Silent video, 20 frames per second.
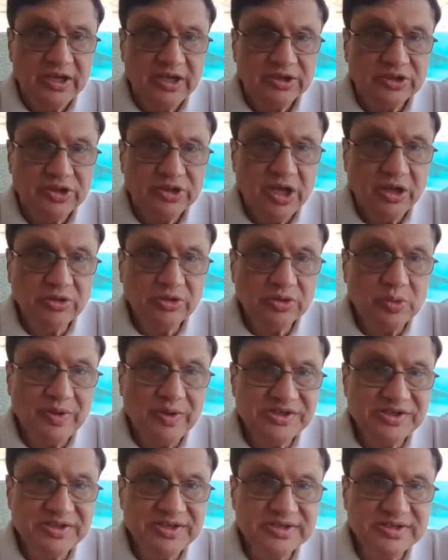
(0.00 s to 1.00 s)
Now the
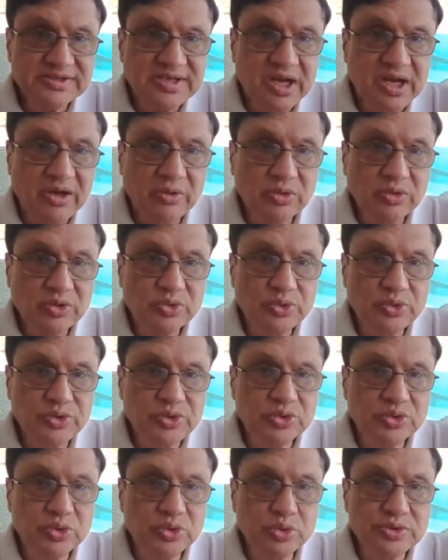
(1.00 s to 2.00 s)
question is how to
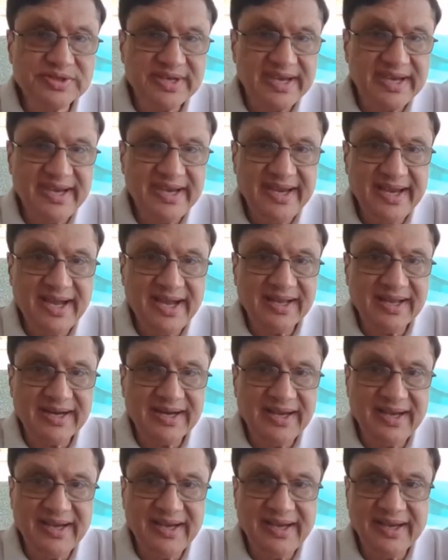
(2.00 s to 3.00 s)
use
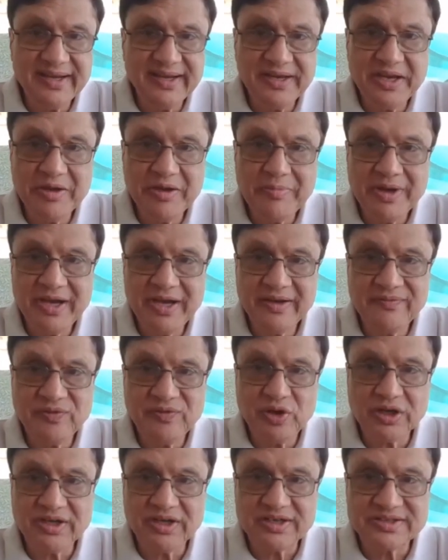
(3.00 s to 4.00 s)
ARI and AMI
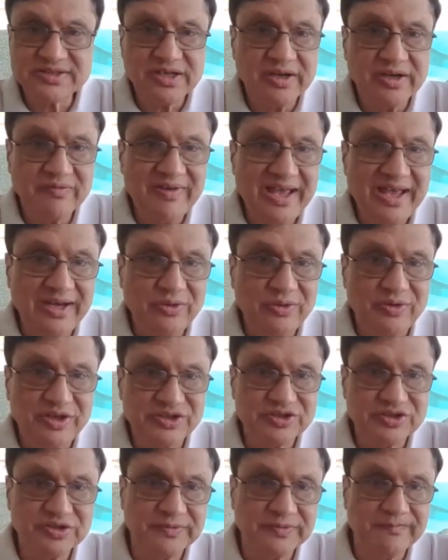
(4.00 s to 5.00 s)
for cluster
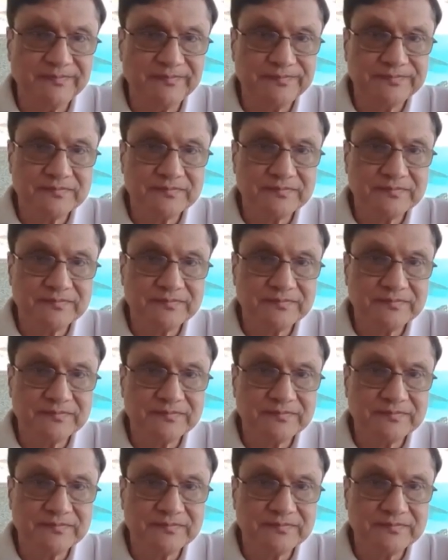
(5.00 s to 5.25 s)
evaluation.